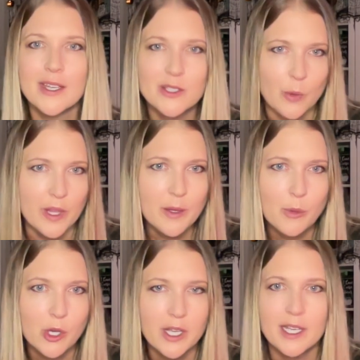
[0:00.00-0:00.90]
So in the
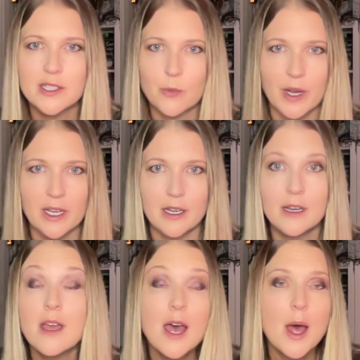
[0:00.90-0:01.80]
book, it's
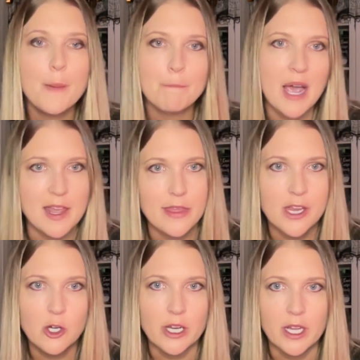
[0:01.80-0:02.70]
written, "My
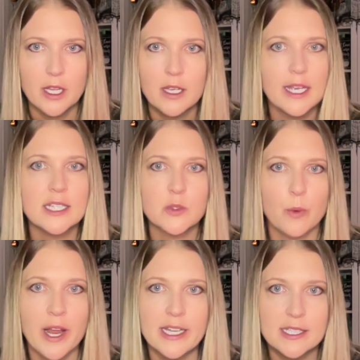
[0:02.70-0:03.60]
theory, it's
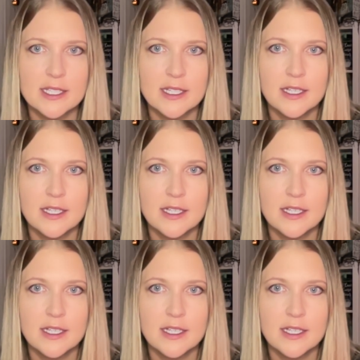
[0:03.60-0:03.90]
right.